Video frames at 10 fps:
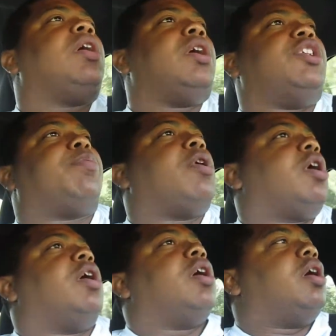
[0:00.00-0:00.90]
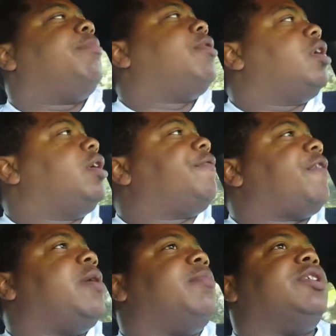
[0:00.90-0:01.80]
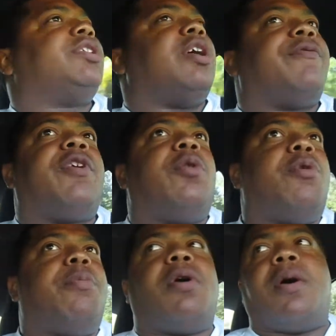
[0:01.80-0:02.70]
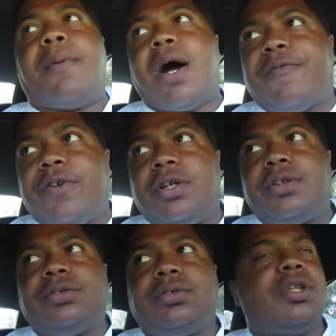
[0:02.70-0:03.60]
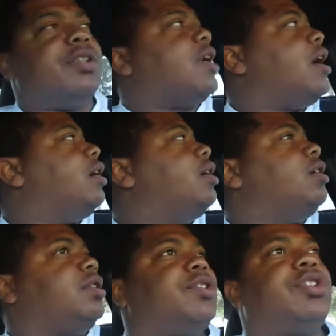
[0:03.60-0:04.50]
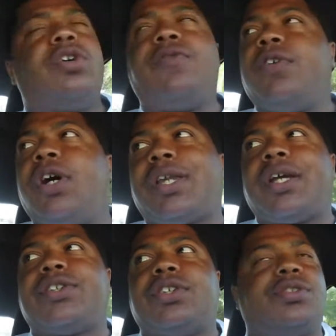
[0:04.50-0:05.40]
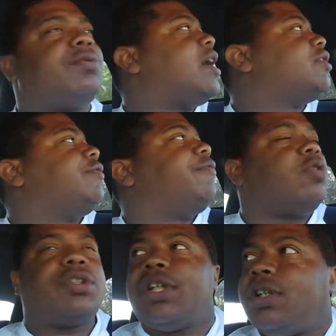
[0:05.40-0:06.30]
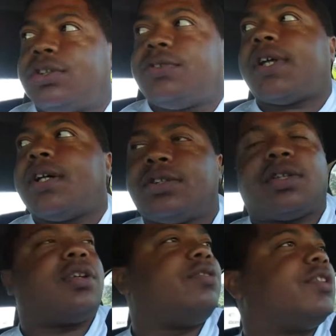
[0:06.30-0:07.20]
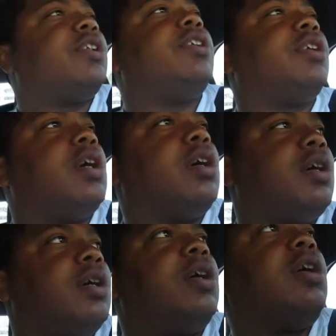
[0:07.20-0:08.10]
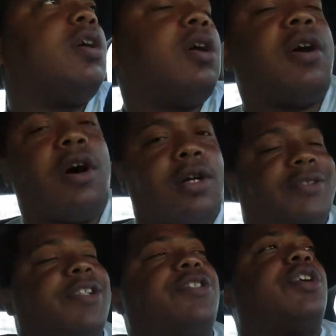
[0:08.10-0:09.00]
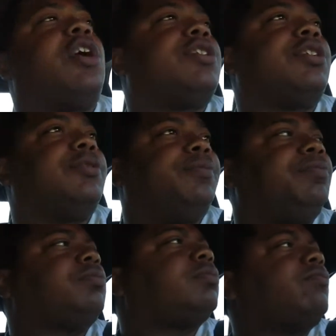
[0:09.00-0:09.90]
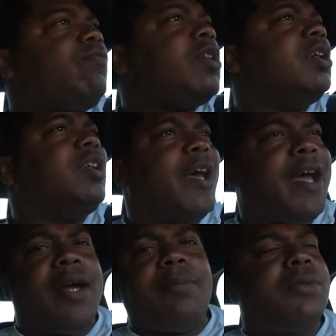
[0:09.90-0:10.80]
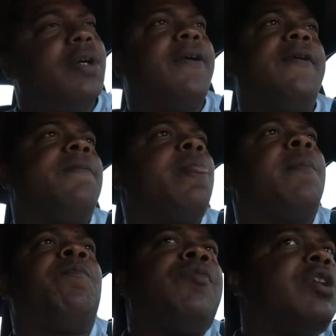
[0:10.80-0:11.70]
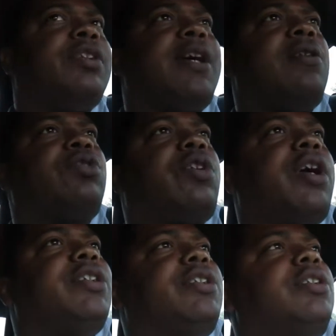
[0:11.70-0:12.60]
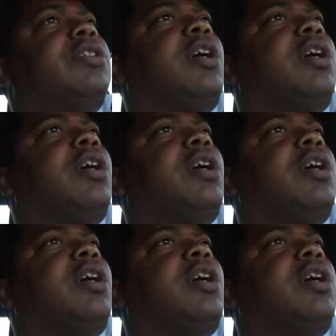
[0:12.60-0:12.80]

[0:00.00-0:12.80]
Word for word: He's part of uh, part of the family, C F L Mopar Mafia. He's got a silver, I think it's a two thousand fourteen or two thousand thirteen uh, R T Charger. Cam, sounds crazy.